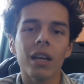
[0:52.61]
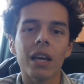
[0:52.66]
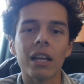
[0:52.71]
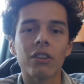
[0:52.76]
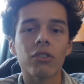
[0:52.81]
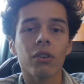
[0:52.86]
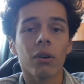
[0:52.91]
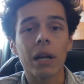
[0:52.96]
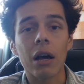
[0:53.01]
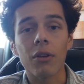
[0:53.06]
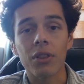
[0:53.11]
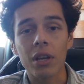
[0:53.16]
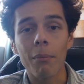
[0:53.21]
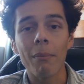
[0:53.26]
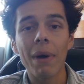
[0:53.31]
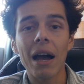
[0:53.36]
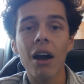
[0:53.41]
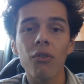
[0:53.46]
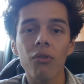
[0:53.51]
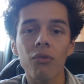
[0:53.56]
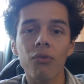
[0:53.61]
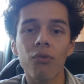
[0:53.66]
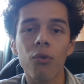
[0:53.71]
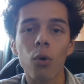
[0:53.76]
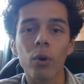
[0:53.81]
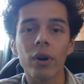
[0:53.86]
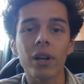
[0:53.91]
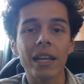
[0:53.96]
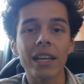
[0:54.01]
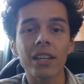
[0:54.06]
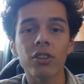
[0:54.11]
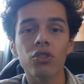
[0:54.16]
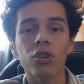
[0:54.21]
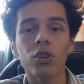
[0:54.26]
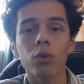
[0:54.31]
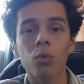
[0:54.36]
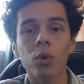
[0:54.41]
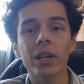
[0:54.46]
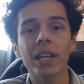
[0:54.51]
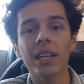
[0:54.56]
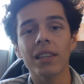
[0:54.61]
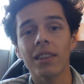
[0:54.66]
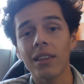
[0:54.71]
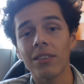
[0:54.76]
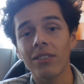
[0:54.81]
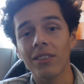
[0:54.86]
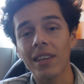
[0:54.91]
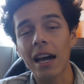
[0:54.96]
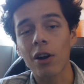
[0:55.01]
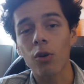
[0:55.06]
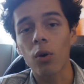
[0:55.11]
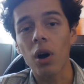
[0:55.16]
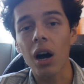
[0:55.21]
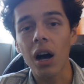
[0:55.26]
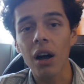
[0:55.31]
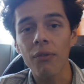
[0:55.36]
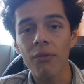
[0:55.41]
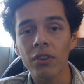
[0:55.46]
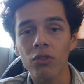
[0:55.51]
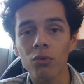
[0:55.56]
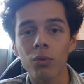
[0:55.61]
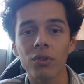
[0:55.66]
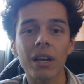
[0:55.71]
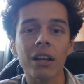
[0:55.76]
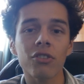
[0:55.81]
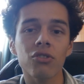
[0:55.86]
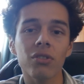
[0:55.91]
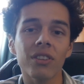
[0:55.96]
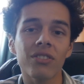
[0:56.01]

And so now the amount for an intern working in the Seattle office was actually